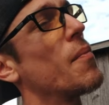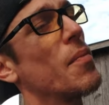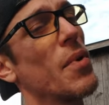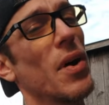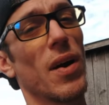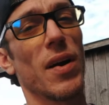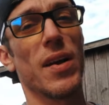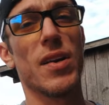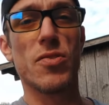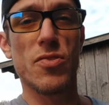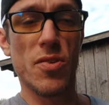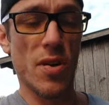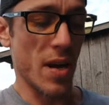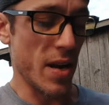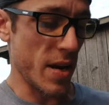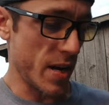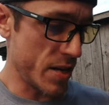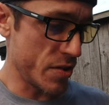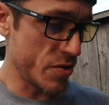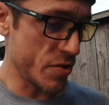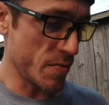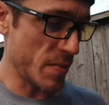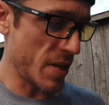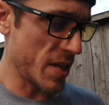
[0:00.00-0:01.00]
I'm not gonna try
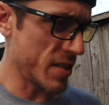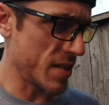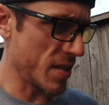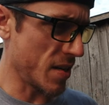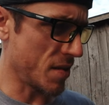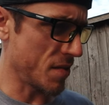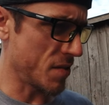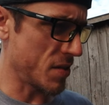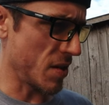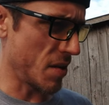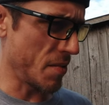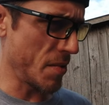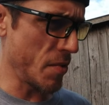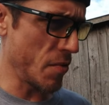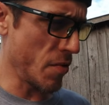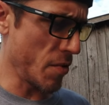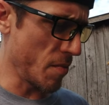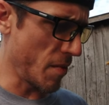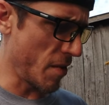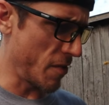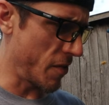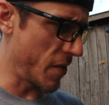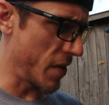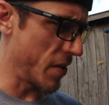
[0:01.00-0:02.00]
and injure myself. So let me
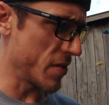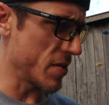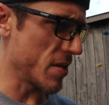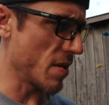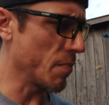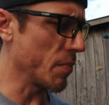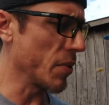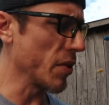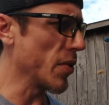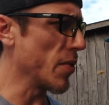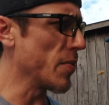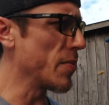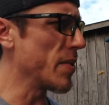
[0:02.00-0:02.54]
warm my fingers up a